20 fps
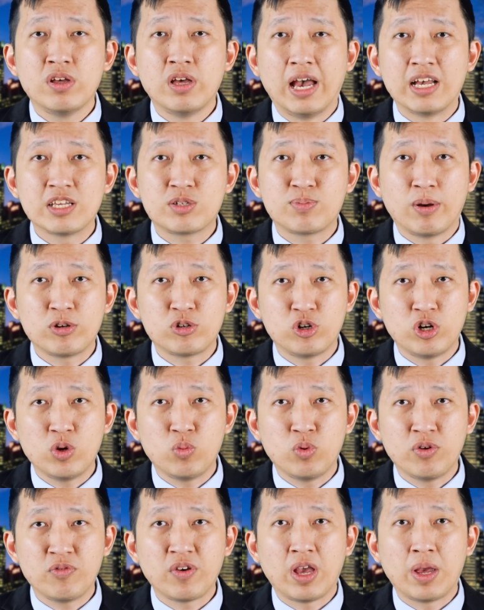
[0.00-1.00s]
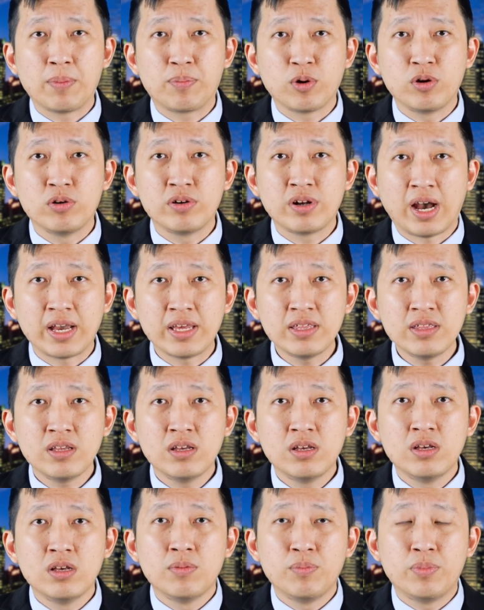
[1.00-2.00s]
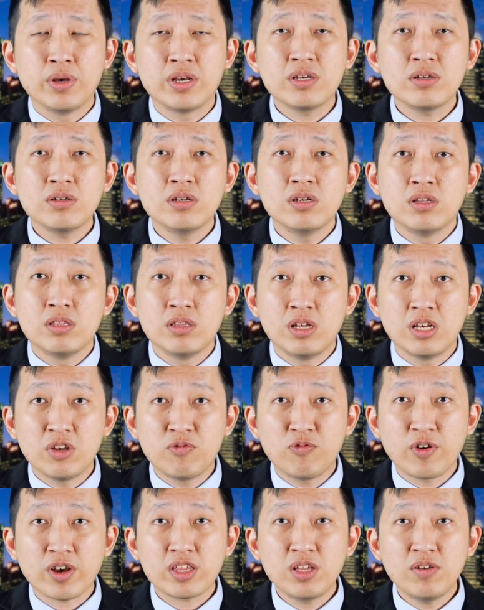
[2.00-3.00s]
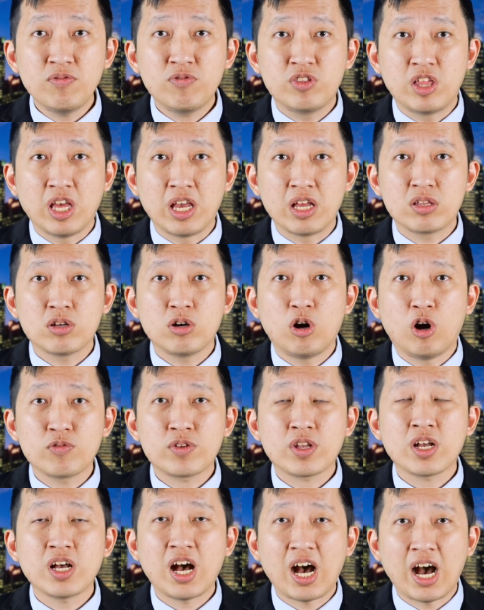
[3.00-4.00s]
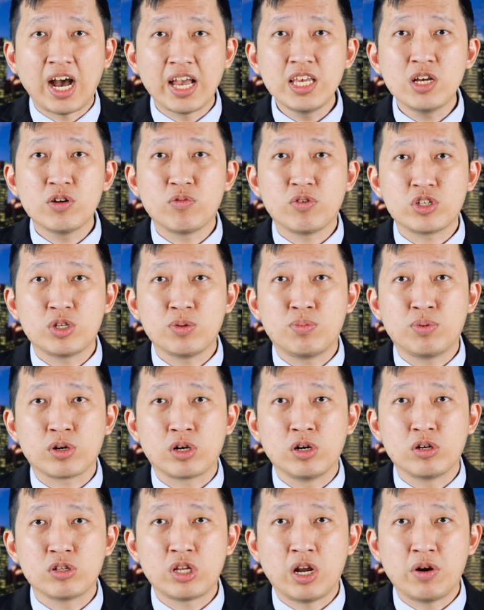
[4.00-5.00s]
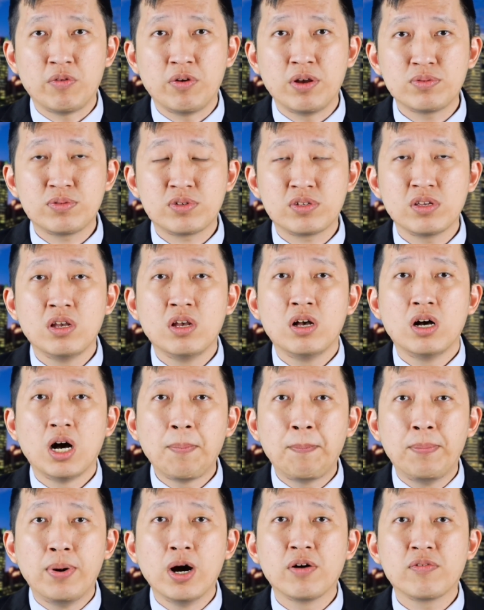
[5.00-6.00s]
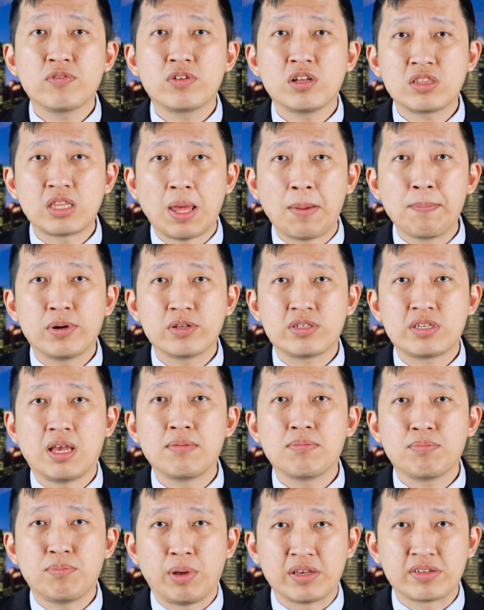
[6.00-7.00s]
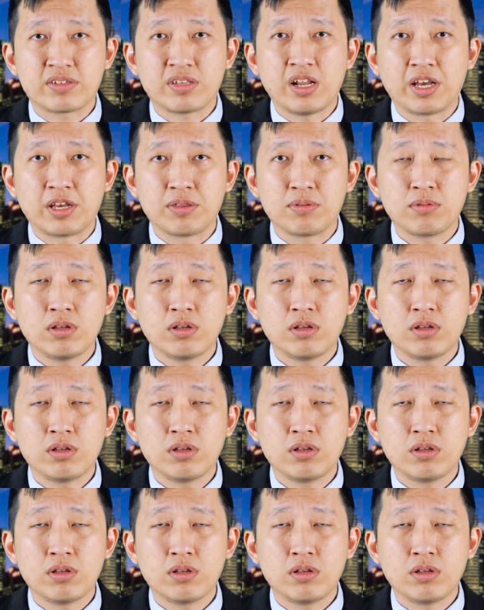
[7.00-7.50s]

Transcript: especially with April 9 being the effective date of the higher reciprocal tariffs above the 10% baseline.